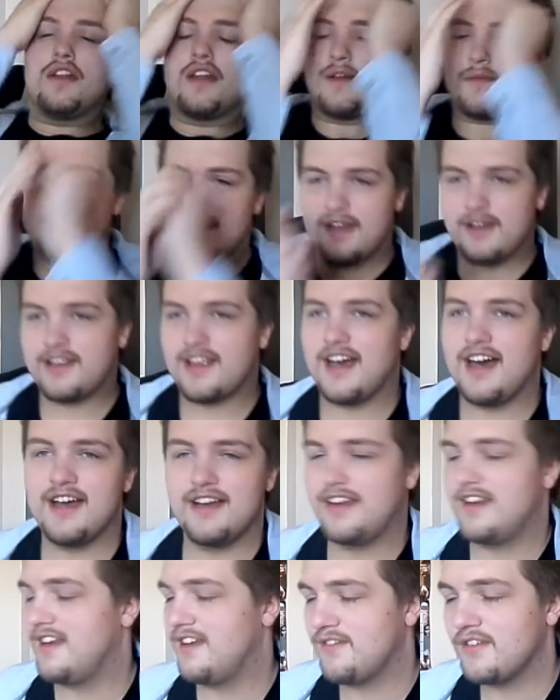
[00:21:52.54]
I'm, I
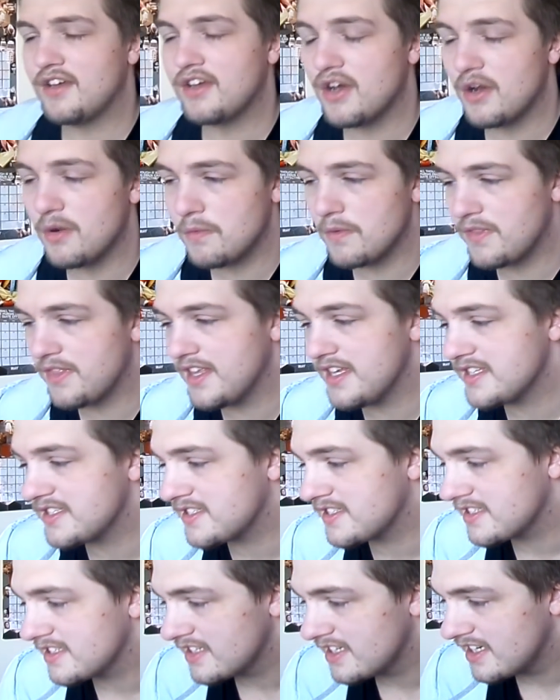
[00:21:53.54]
can't even cope with
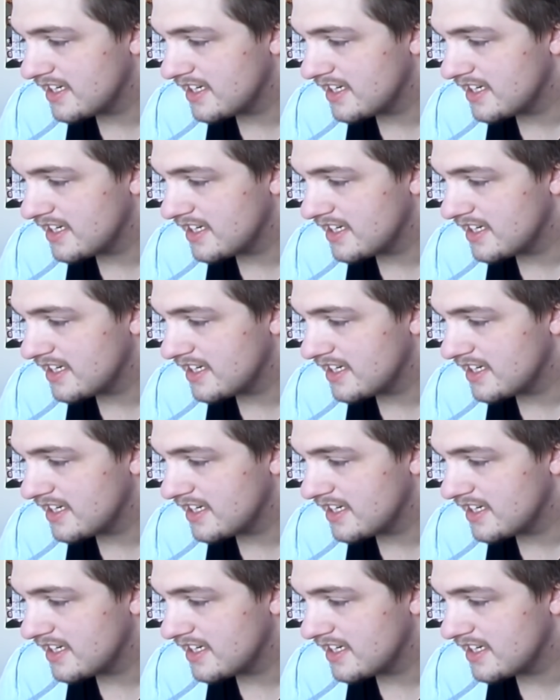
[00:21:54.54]
this.